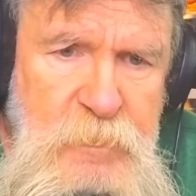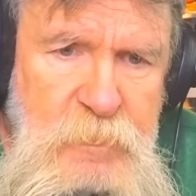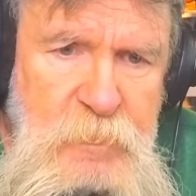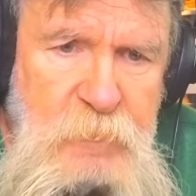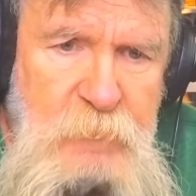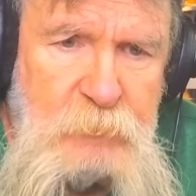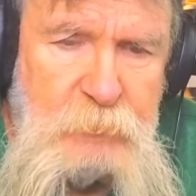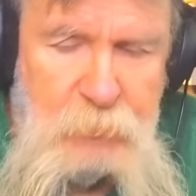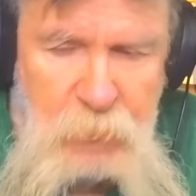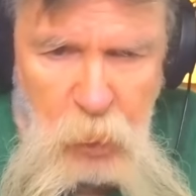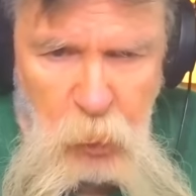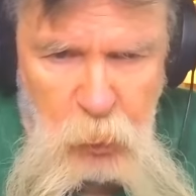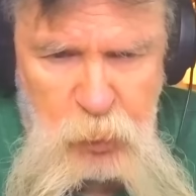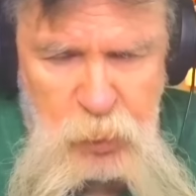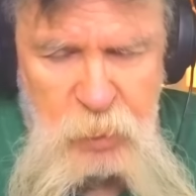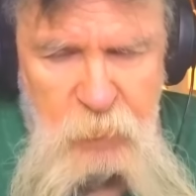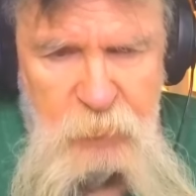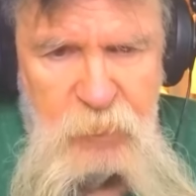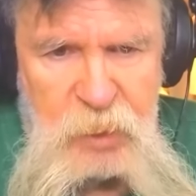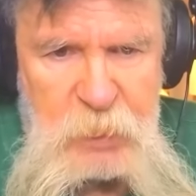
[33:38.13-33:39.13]
most
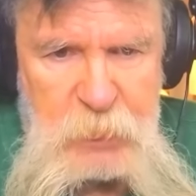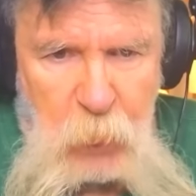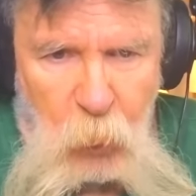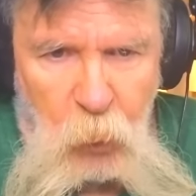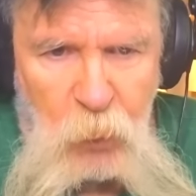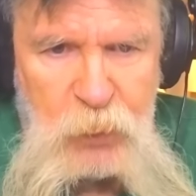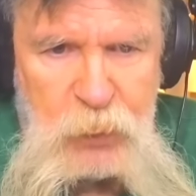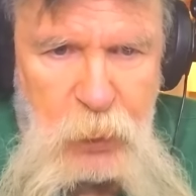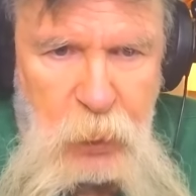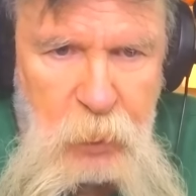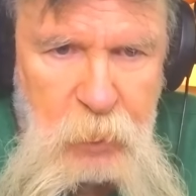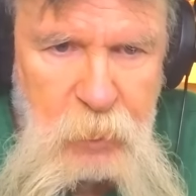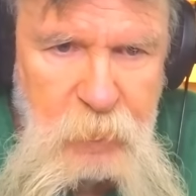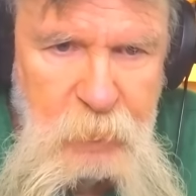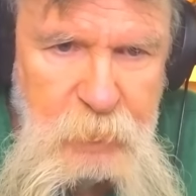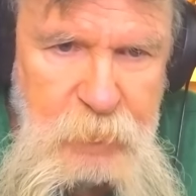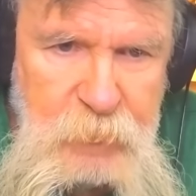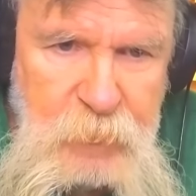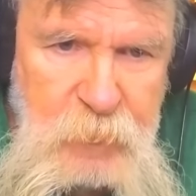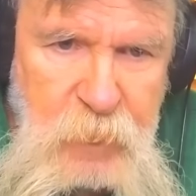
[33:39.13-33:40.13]
of his fortune
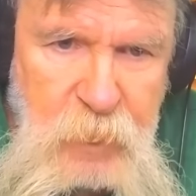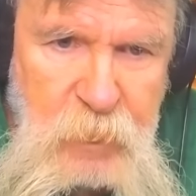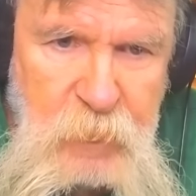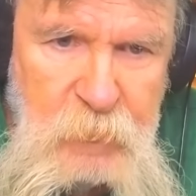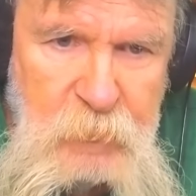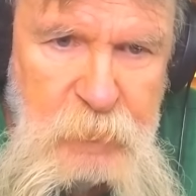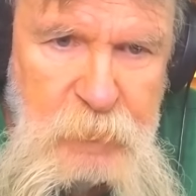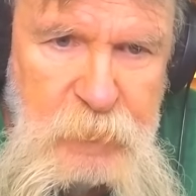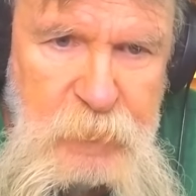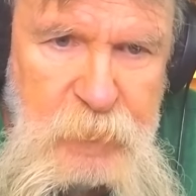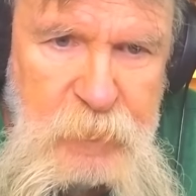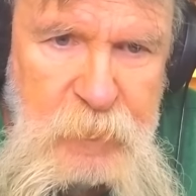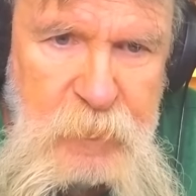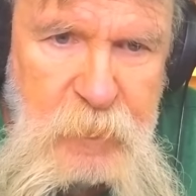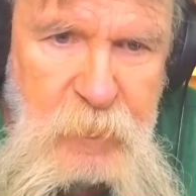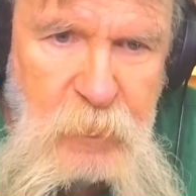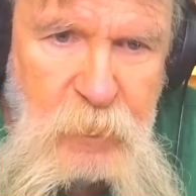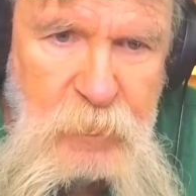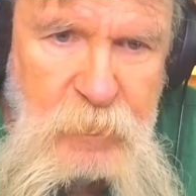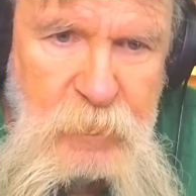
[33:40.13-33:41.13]

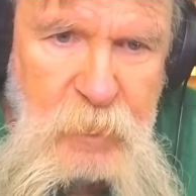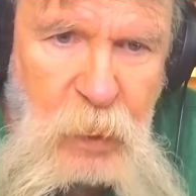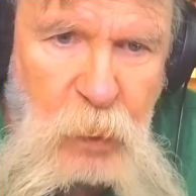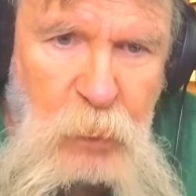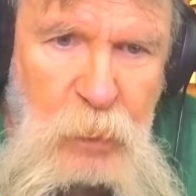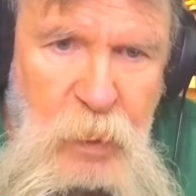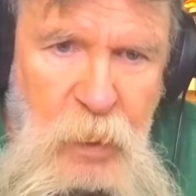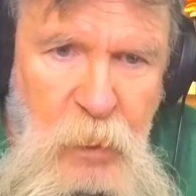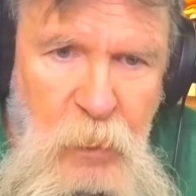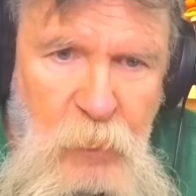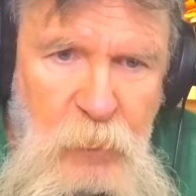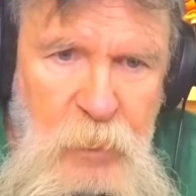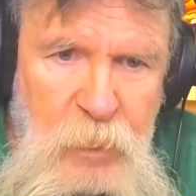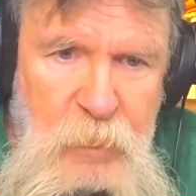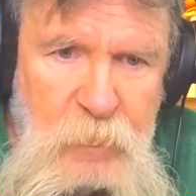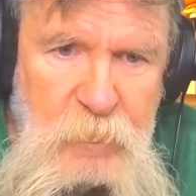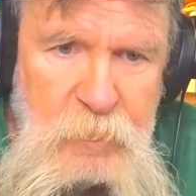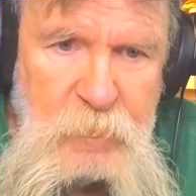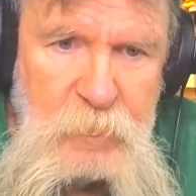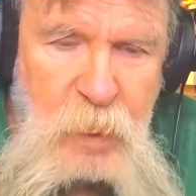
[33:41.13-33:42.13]
on a on
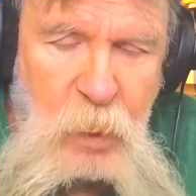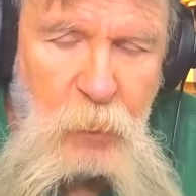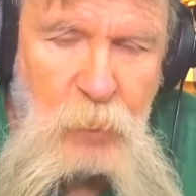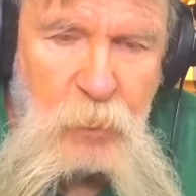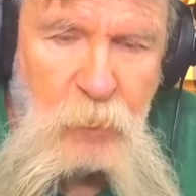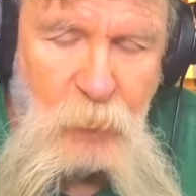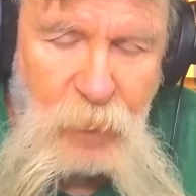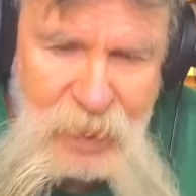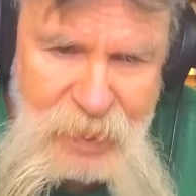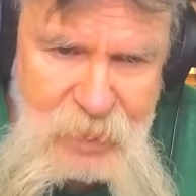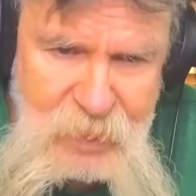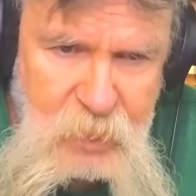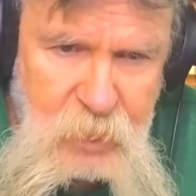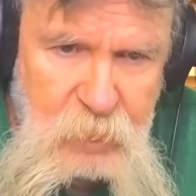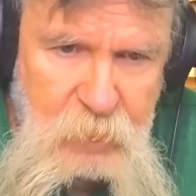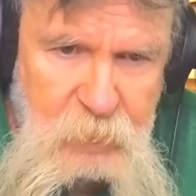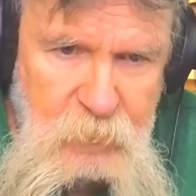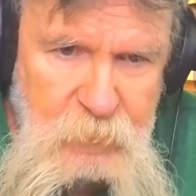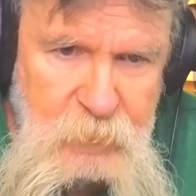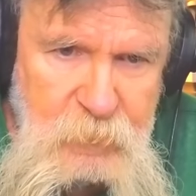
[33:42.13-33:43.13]
a on a
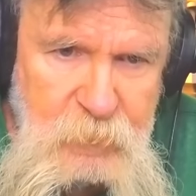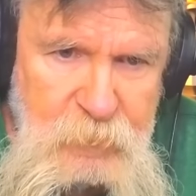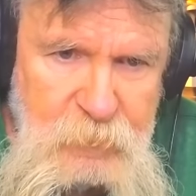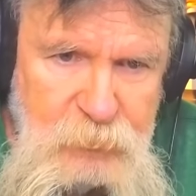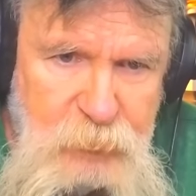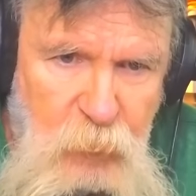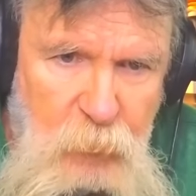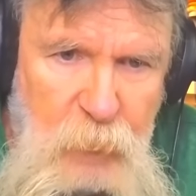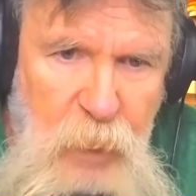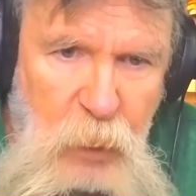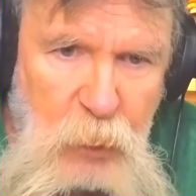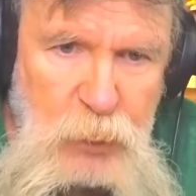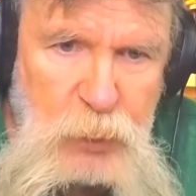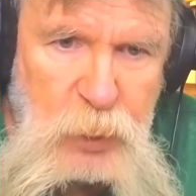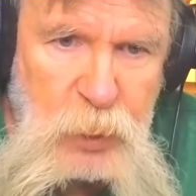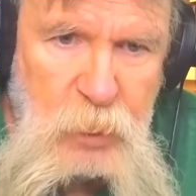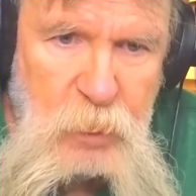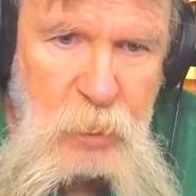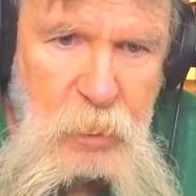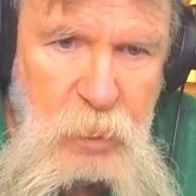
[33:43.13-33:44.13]
wrestling
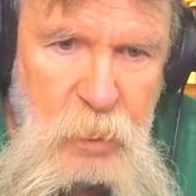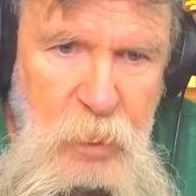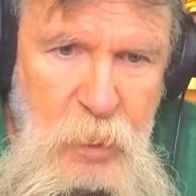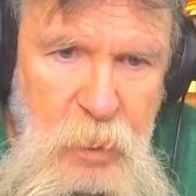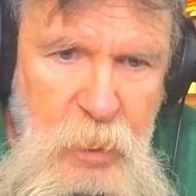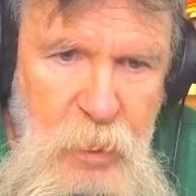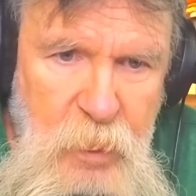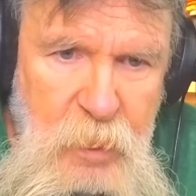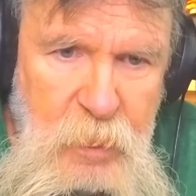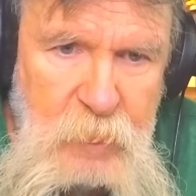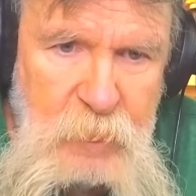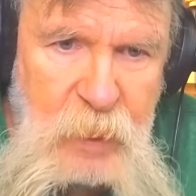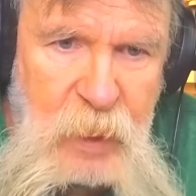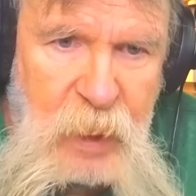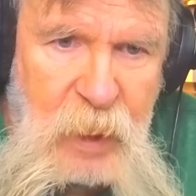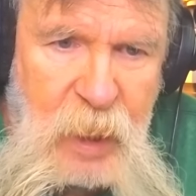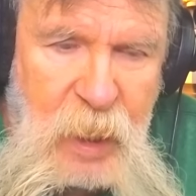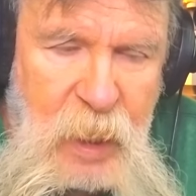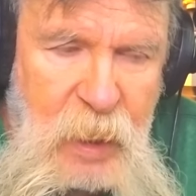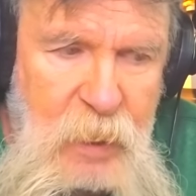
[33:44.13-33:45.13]
promotion
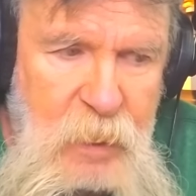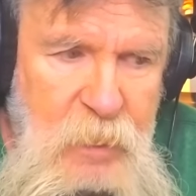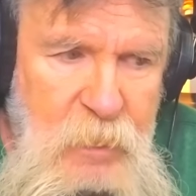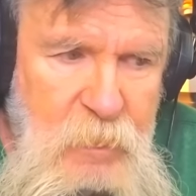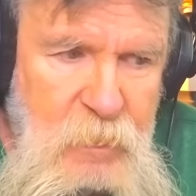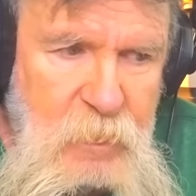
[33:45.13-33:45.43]
that had